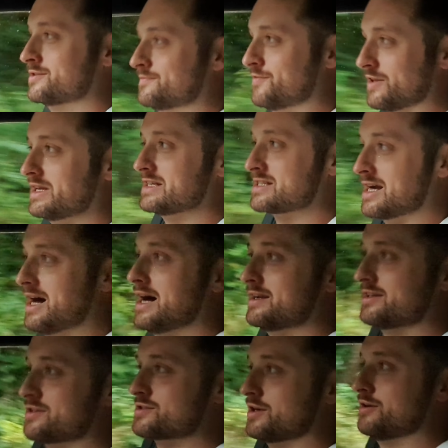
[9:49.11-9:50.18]
for this car
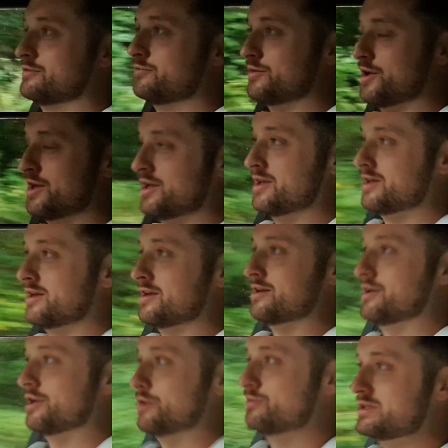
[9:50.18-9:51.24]
to sort of
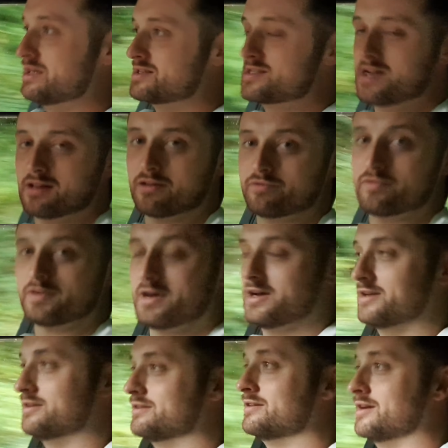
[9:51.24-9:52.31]
lose itself
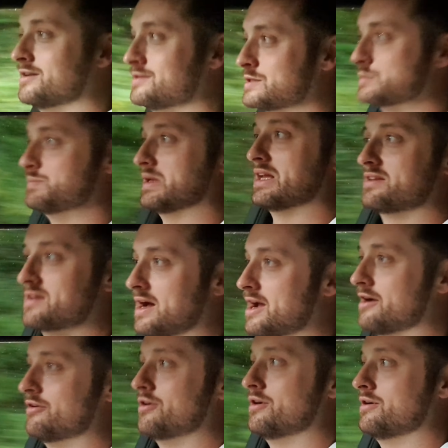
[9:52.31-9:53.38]
and spin a
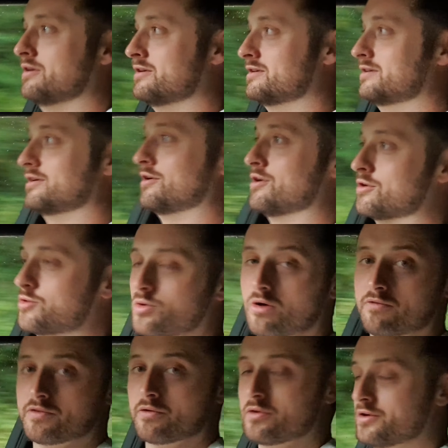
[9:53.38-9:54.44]
tyre or go
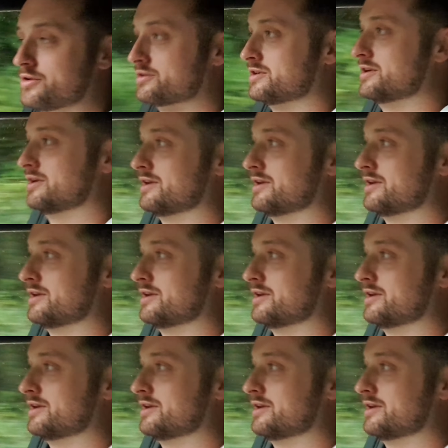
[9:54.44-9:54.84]
off the road,